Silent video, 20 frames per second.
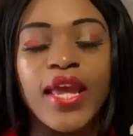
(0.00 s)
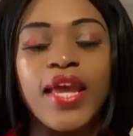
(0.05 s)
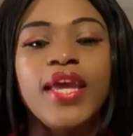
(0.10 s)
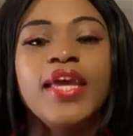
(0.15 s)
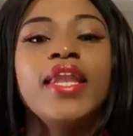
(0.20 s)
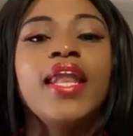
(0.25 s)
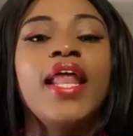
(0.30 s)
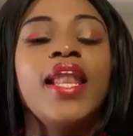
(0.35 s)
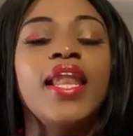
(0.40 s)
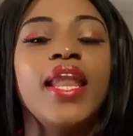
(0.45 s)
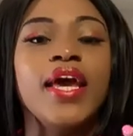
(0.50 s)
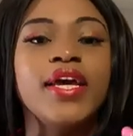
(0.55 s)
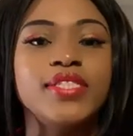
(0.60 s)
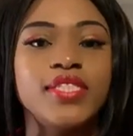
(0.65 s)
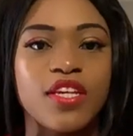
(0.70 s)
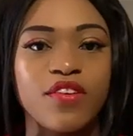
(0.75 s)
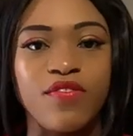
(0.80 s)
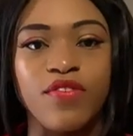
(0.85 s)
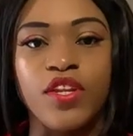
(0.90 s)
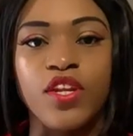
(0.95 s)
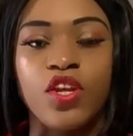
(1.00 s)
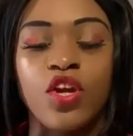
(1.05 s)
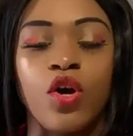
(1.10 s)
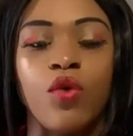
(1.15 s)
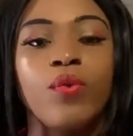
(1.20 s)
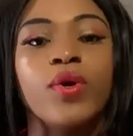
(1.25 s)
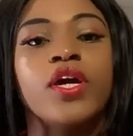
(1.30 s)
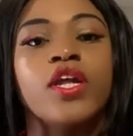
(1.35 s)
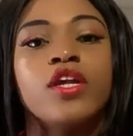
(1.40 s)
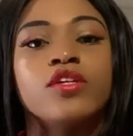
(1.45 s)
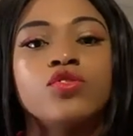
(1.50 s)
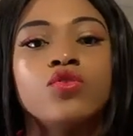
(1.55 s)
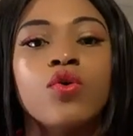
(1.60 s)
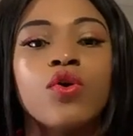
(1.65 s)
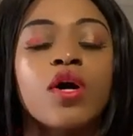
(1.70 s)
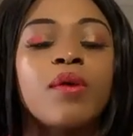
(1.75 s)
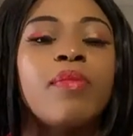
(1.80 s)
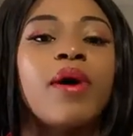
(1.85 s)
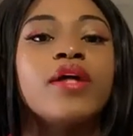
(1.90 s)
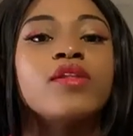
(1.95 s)
In a later video, we're going to
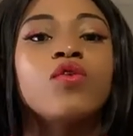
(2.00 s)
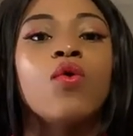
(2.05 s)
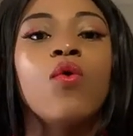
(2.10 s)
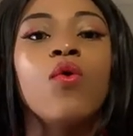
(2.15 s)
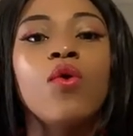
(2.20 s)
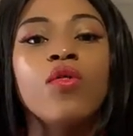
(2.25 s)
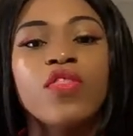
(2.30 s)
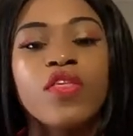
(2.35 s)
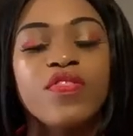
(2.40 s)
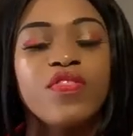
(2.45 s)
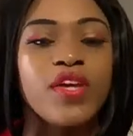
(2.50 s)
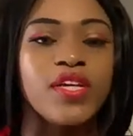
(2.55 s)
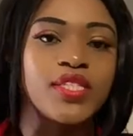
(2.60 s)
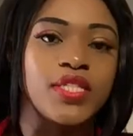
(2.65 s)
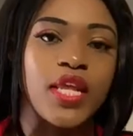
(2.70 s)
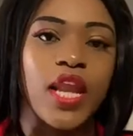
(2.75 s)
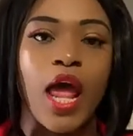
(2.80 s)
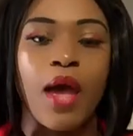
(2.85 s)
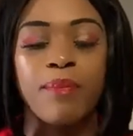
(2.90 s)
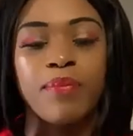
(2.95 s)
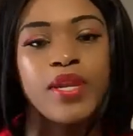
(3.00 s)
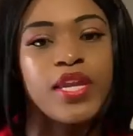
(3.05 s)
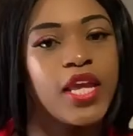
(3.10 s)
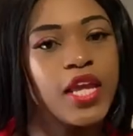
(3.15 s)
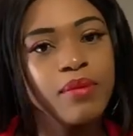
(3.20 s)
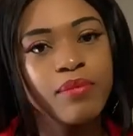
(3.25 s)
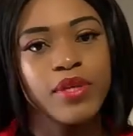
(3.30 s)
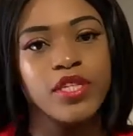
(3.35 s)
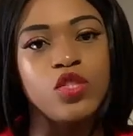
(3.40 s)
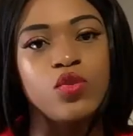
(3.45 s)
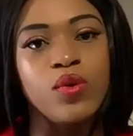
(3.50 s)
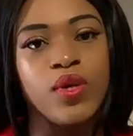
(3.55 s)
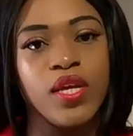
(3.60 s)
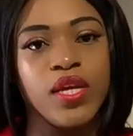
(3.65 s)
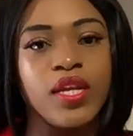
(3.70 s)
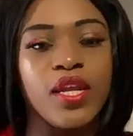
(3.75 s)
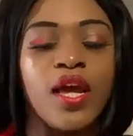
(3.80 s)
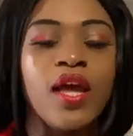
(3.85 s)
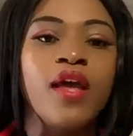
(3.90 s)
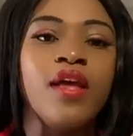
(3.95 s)
talk about all the things that happen in
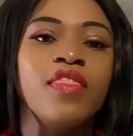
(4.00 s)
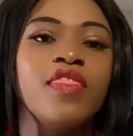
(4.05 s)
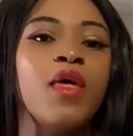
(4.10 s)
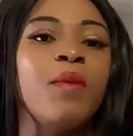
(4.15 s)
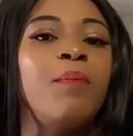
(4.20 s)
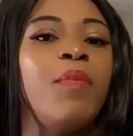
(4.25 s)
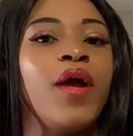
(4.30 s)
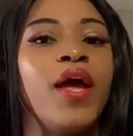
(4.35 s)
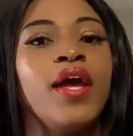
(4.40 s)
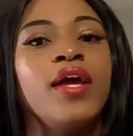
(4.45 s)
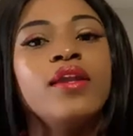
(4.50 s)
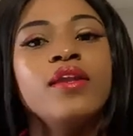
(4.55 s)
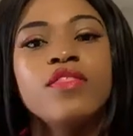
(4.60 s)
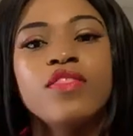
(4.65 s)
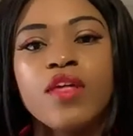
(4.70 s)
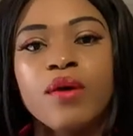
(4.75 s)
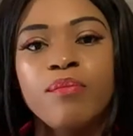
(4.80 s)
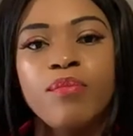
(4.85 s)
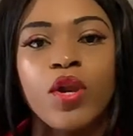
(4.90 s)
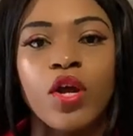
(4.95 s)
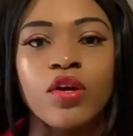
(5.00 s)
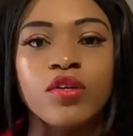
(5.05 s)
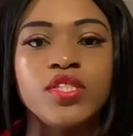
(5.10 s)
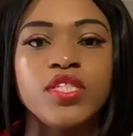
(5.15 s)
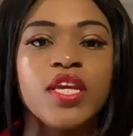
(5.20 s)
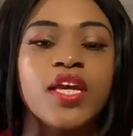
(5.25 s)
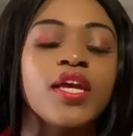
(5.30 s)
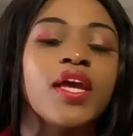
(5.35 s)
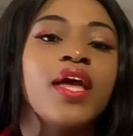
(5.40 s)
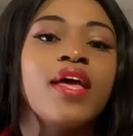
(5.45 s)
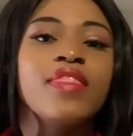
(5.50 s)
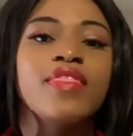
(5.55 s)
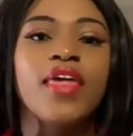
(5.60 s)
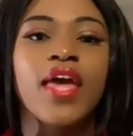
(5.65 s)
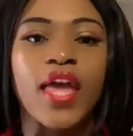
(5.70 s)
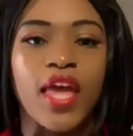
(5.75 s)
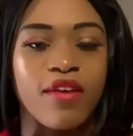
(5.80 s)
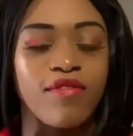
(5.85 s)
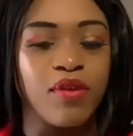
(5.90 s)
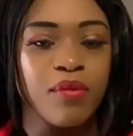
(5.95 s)
between, the pain, the bloating, the
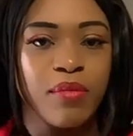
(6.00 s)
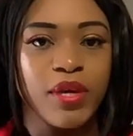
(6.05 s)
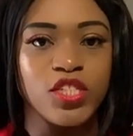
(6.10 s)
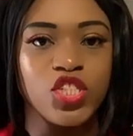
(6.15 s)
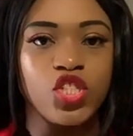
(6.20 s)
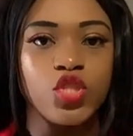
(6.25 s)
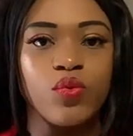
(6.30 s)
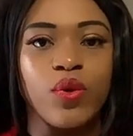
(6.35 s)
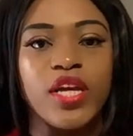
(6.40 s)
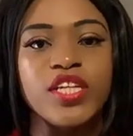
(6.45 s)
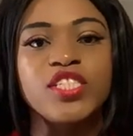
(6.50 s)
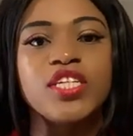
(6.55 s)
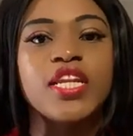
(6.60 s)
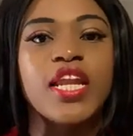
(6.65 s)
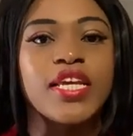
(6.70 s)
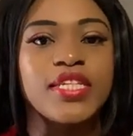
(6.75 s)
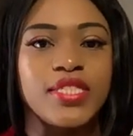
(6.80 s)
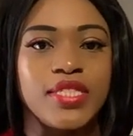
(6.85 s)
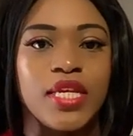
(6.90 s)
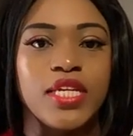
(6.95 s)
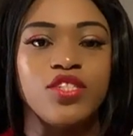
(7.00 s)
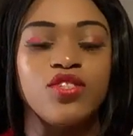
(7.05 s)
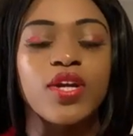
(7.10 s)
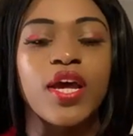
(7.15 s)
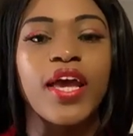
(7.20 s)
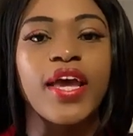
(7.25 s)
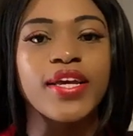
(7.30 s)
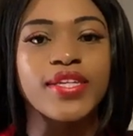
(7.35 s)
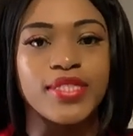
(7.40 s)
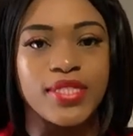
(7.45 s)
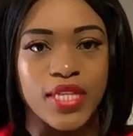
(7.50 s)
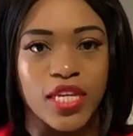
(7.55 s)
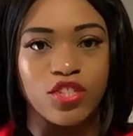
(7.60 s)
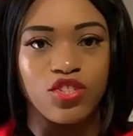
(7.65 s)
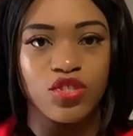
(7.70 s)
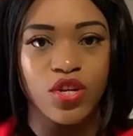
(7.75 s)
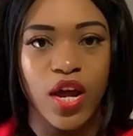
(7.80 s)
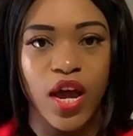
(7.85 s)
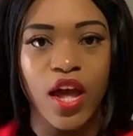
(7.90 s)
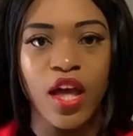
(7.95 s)
heavy menstruation, etc.,
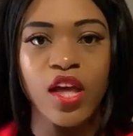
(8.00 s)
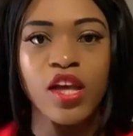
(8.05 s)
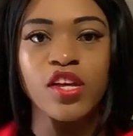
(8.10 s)
etc.